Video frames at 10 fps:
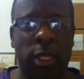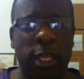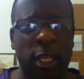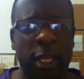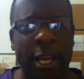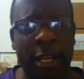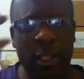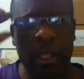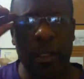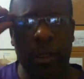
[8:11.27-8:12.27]
to get an
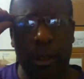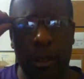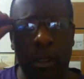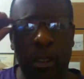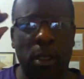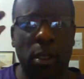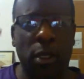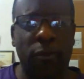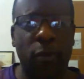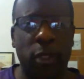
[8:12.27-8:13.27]
idea
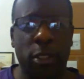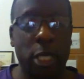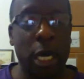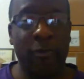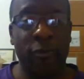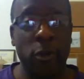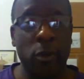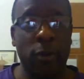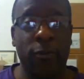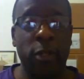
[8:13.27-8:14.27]
of what the top
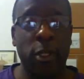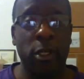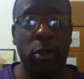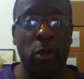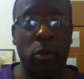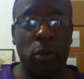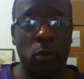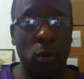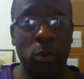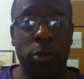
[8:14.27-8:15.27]
view of the
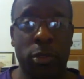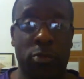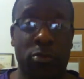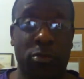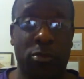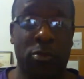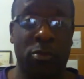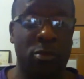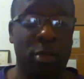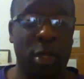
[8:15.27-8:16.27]
rooms
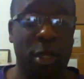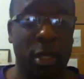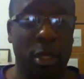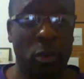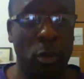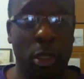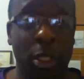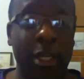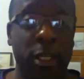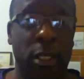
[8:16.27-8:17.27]
look
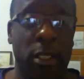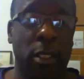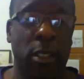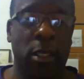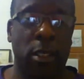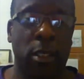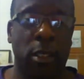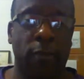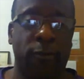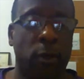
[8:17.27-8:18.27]
like,
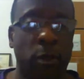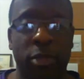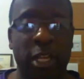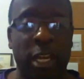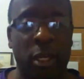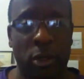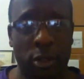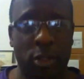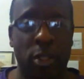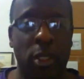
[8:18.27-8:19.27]
floor plan
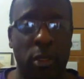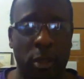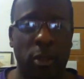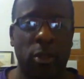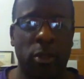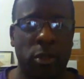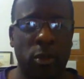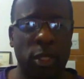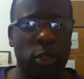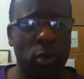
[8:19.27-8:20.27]
is
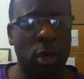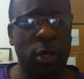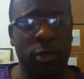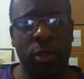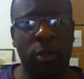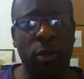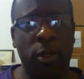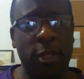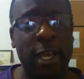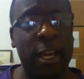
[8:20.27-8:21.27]
2D drawings are good
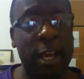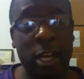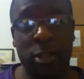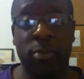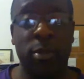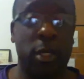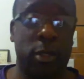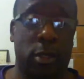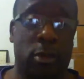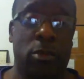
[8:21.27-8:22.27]
in that
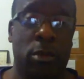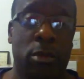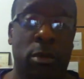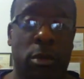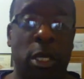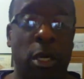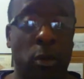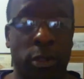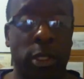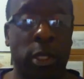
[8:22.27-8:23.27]
aspect, I
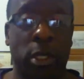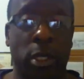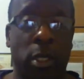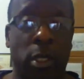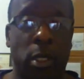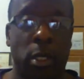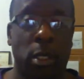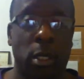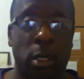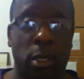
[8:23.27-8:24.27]
would say.
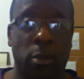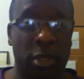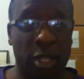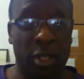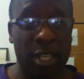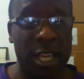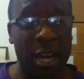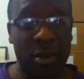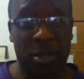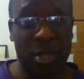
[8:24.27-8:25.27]
But the
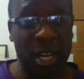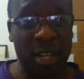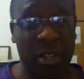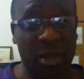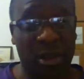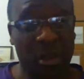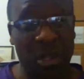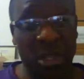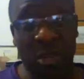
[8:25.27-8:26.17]
outside and all the